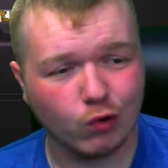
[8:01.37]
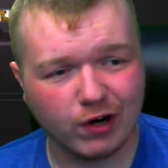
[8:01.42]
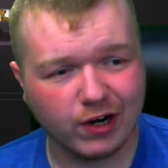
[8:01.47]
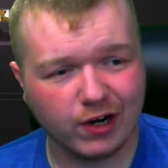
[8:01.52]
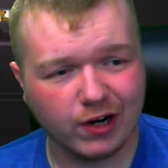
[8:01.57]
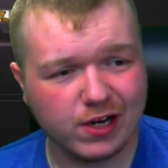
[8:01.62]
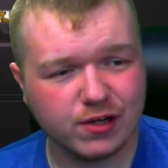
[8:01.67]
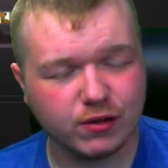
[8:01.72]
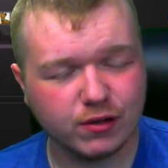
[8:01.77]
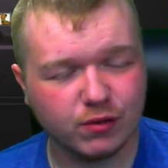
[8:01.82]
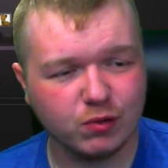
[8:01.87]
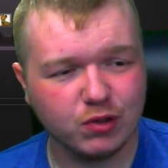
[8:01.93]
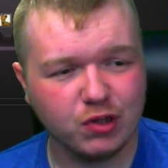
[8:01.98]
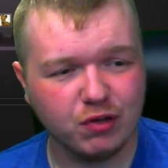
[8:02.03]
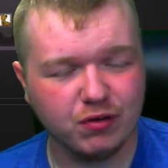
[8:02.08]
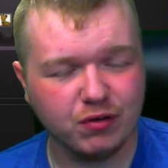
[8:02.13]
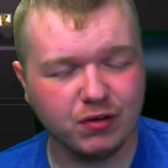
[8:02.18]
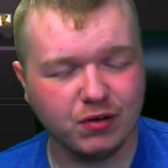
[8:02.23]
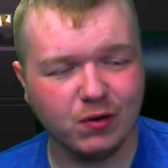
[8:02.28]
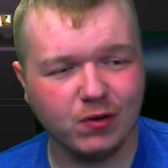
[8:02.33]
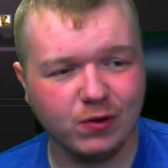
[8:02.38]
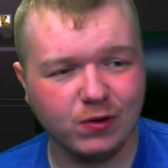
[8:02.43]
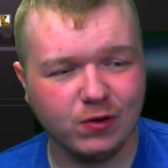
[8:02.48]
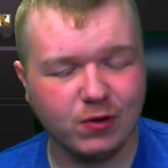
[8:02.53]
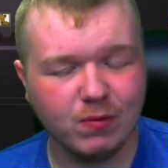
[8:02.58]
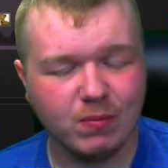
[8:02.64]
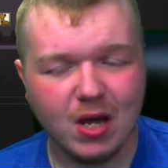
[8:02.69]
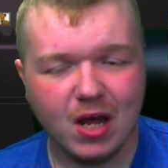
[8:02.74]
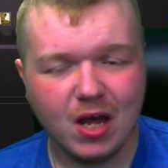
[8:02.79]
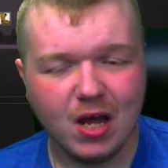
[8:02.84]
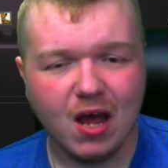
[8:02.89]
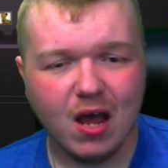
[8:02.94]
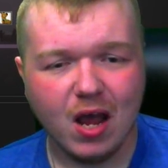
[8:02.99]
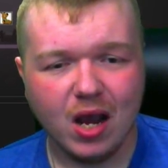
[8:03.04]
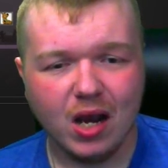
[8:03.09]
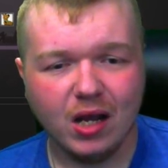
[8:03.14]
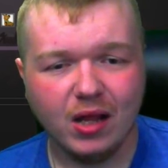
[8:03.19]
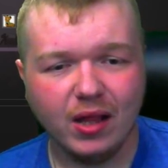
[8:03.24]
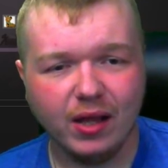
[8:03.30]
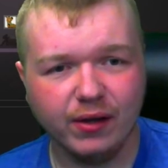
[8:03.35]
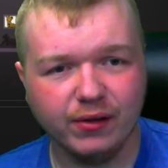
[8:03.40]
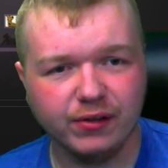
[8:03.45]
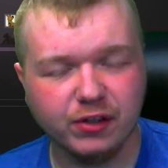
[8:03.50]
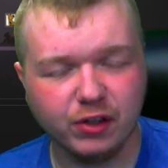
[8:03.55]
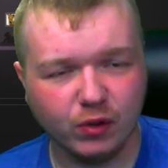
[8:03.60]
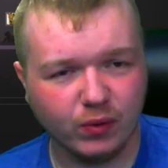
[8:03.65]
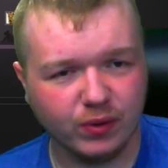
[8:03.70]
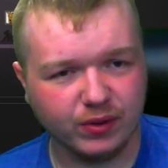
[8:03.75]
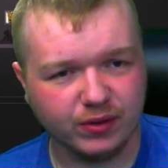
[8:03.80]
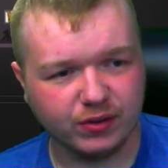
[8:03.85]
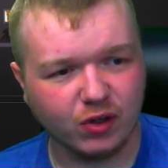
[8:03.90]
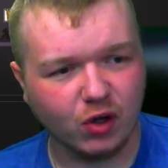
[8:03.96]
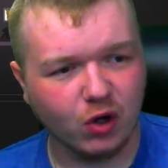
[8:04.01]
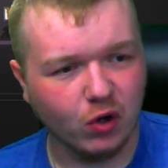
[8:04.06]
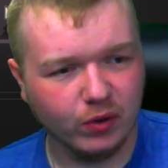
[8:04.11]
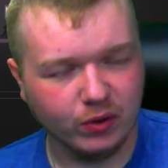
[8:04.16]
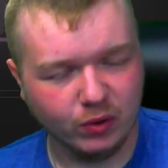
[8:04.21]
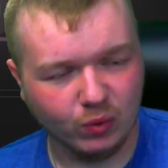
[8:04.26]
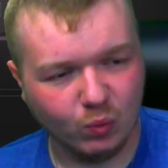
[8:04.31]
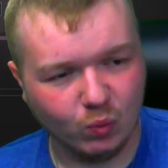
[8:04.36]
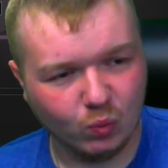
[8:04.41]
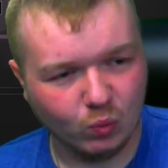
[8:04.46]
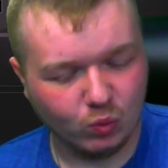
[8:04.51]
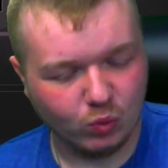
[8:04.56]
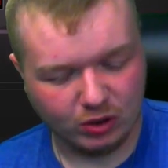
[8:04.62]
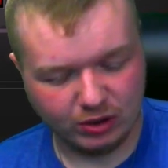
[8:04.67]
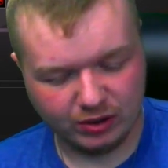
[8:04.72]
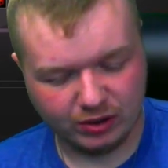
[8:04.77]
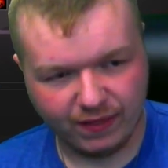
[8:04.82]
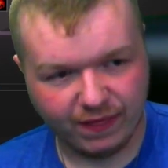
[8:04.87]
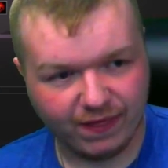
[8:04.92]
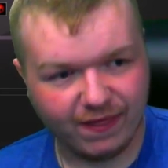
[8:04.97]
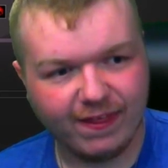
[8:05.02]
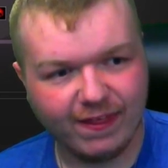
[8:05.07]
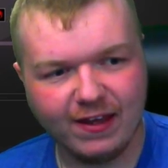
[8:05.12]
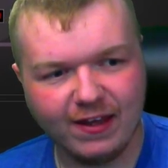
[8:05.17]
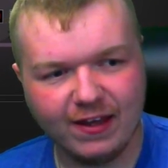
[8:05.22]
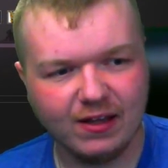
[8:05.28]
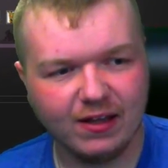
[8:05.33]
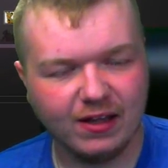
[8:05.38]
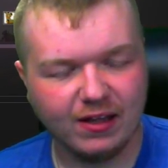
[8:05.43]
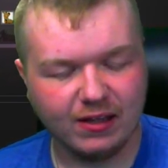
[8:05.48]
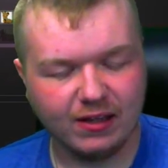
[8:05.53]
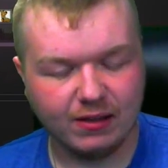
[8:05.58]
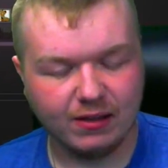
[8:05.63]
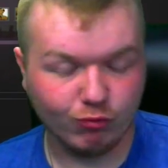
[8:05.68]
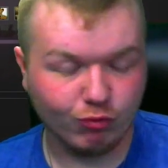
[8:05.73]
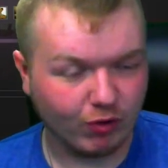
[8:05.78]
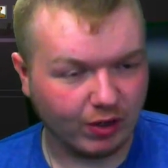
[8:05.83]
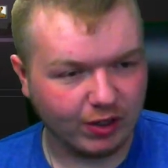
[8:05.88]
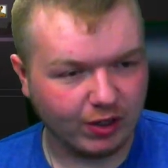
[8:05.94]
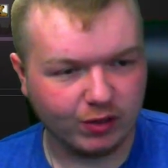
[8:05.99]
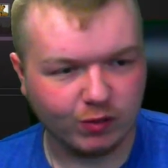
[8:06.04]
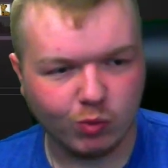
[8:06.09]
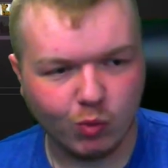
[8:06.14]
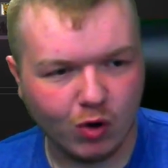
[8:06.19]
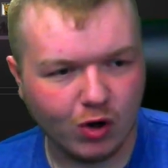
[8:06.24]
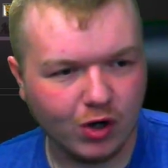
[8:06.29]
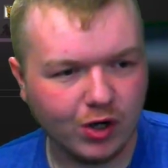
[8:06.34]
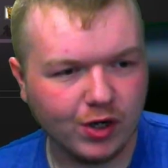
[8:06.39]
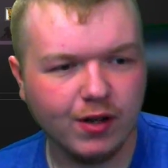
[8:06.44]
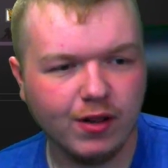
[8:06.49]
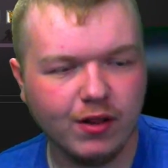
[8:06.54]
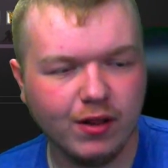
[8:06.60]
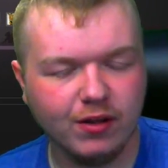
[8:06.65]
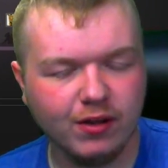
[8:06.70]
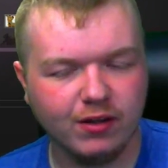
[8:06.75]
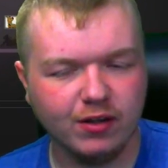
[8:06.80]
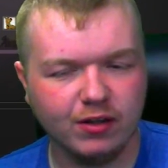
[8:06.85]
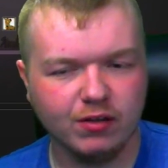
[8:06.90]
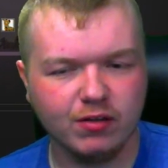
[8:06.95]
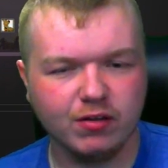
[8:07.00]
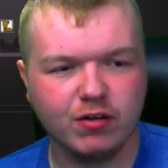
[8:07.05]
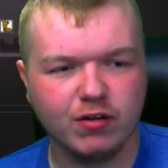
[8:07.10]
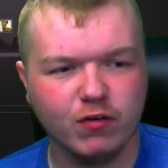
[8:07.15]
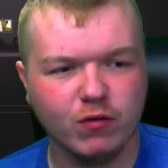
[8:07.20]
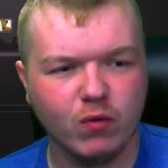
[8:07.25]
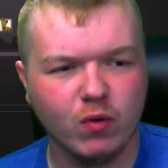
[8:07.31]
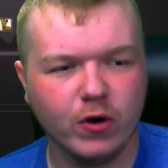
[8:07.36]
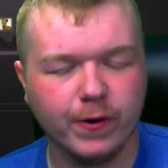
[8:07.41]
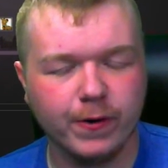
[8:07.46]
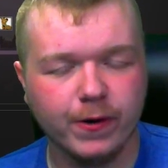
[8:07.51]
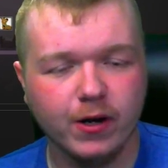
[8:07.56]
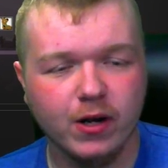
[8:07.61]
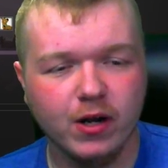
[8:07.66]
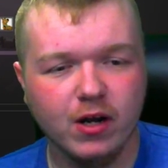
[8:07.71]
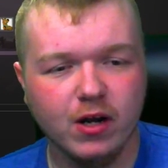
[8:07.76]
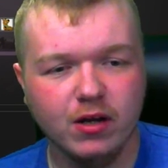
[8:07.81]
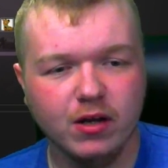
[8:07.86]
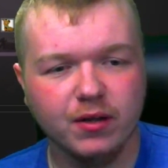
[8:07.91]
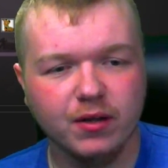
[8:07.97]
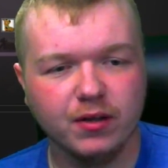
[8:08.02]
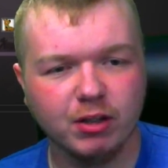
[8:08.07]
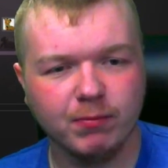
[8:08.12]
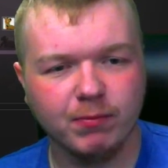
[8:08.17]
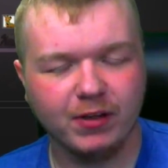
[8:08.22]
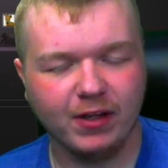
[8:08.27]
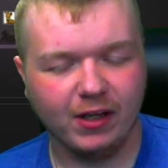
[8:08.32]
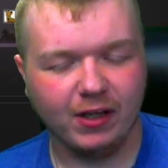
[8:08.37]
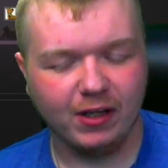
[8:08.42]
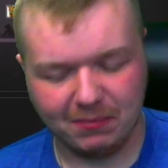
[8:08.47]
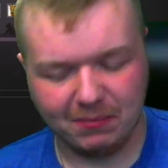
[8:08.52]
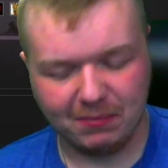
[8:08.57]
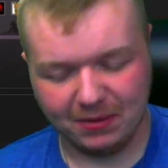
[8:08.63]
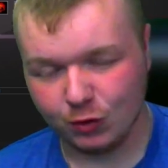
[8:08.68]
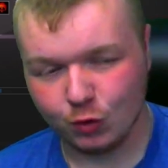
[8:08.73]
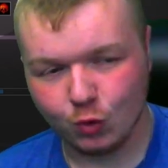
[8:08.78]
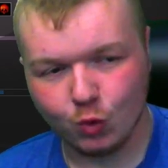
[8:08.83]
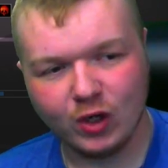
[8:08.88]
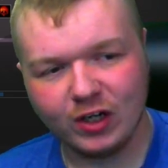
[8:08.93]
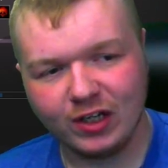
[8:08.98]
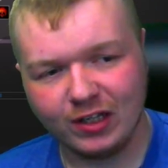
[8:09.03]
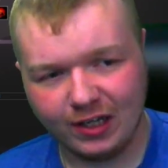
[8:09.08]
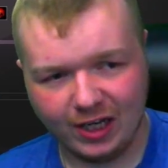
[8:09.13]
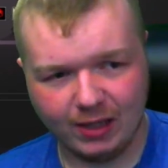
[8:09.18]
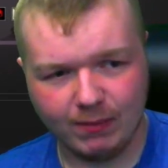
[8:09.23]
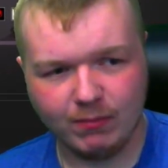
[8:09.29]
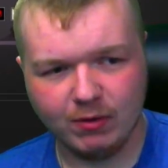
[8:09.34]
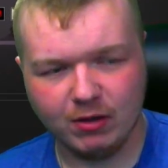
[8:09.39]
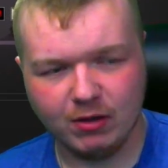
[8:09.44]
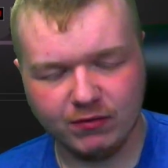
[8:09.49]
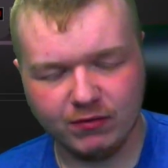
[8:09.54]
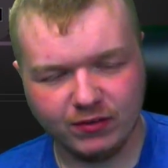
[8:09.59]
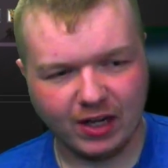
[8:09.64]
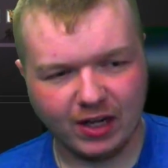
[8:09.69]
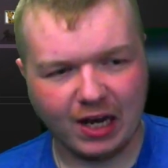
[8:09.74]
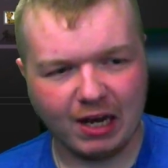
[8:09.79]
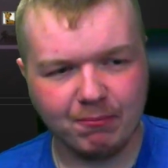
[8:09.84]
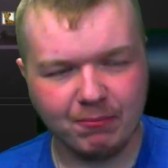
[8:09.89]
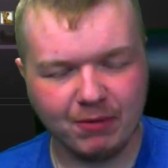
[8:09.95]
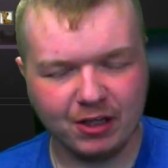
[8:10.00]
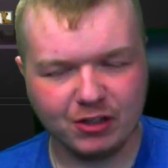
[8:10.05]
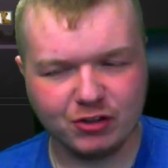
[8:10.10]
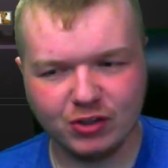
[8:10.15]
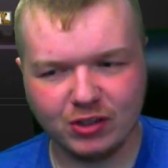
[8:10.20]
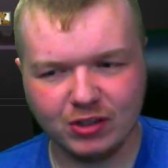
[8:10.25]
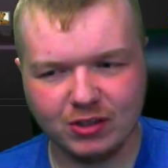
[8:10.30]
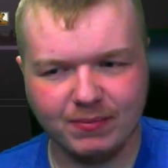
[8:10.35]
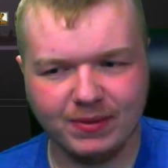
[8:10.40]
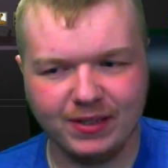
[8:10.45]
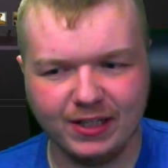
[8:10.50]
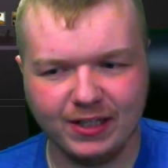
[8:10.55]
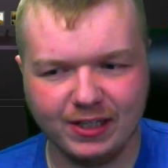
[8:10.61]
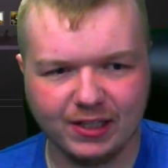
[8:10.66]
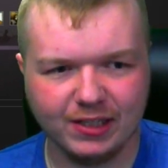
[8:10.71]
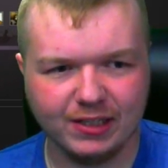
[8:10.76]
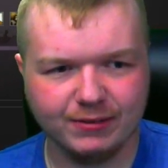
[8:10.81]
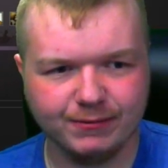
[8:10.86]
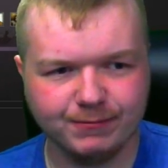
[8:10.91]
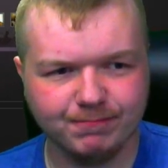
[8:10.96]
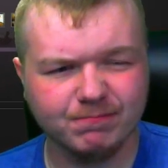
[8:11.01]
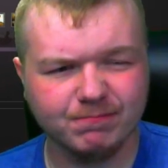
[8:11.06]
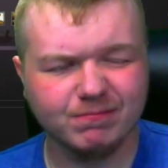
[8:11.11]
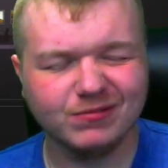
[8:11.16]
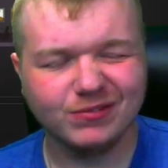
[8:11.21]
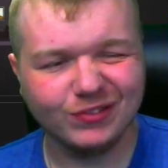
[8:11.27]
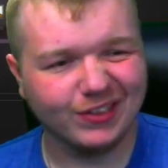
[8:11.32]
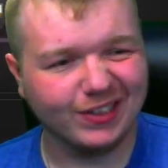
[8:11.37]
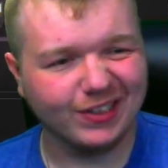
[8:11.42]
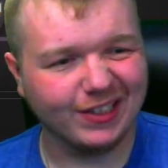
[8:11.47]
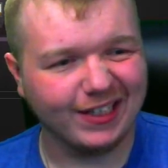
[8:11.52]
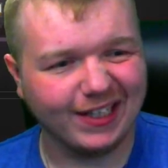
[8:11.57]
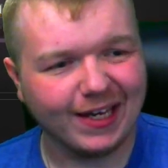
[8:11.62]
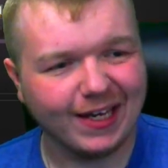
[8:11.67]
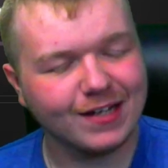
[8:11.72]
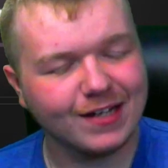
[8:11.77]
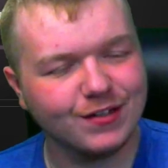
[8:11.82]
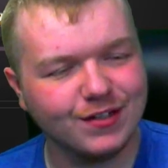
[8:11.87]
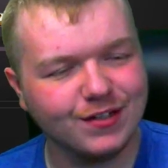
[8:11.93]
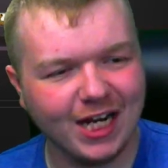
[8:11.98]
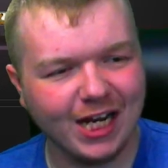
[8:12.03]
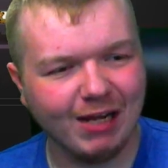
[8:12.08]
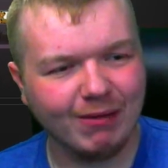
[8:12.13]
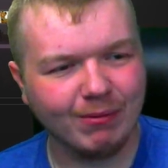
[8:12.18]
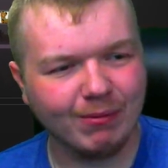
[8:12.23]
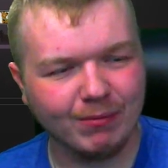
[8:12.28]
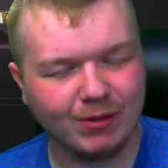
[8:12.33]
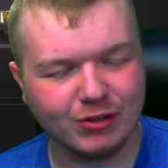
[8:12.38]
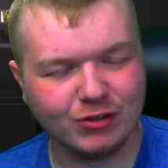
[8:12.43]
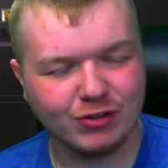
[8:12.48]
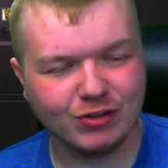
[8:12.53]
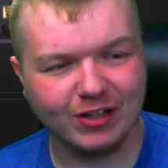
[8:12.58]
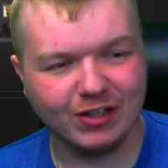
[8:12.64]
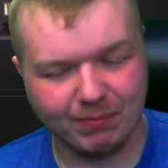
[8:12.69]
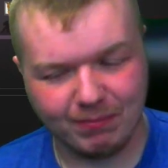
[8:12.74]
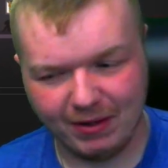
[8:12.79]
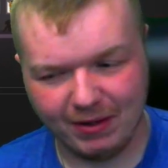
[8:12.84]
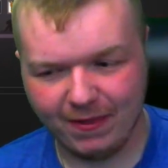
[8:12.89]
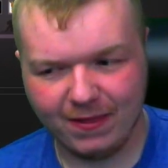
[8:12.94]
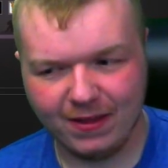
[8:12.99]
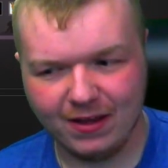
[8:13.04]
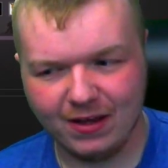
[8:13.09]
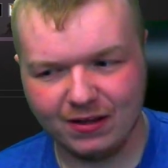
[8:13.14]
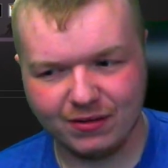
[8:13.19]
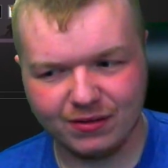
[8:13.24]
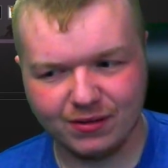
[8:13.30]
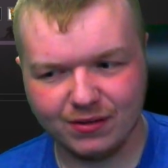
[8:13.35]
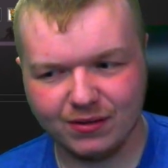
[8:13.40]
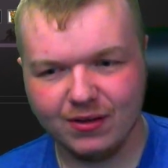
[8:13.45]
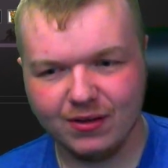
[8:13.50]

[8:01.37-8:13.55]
guess, what you say on YouTube so it's all in one thing, like race one and then so on. Something I can make a quick name of it. I'm not trying to make really catchy names. I'm not trying to make things.